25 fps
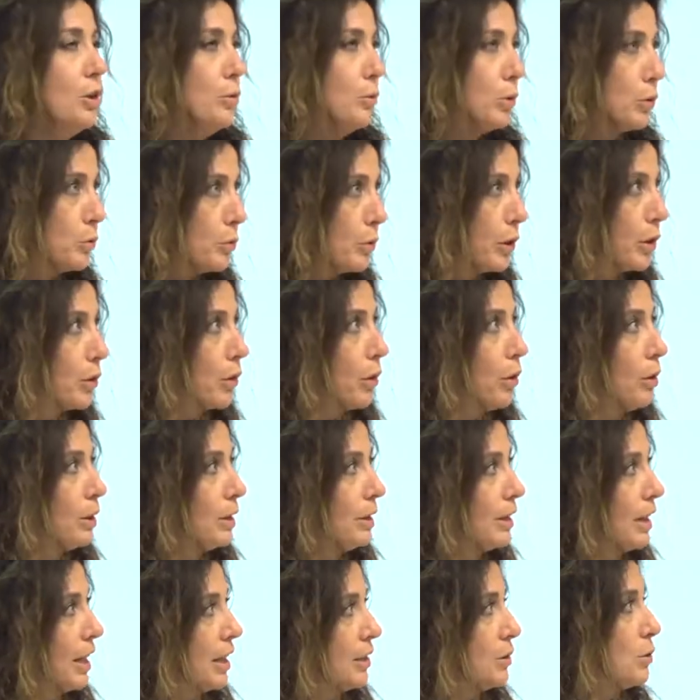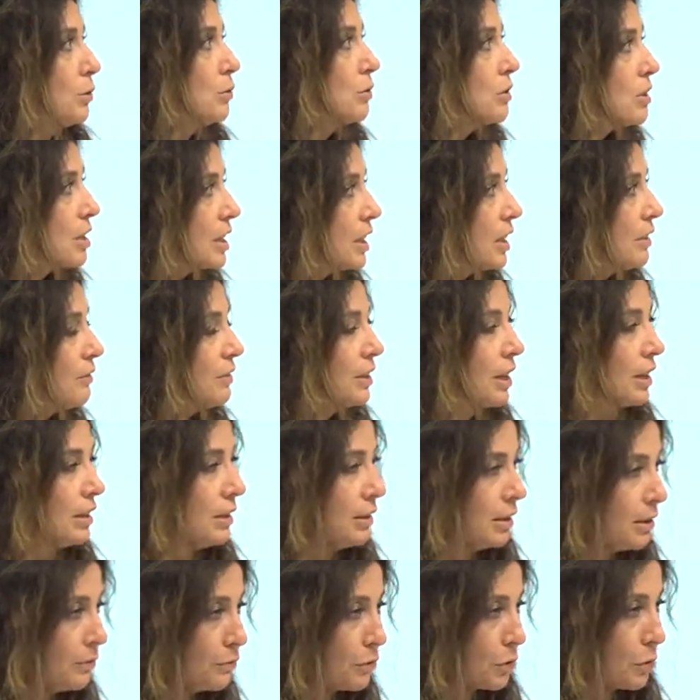what we call the non-trivial
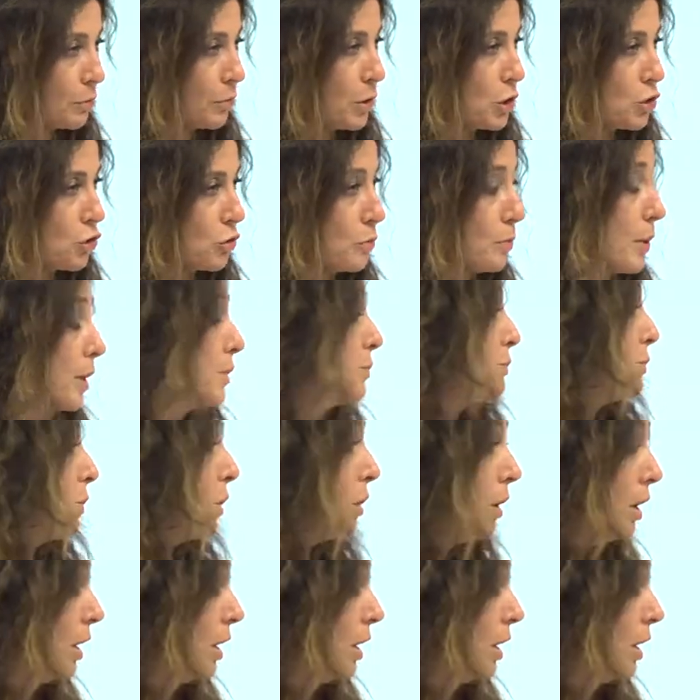information backflow.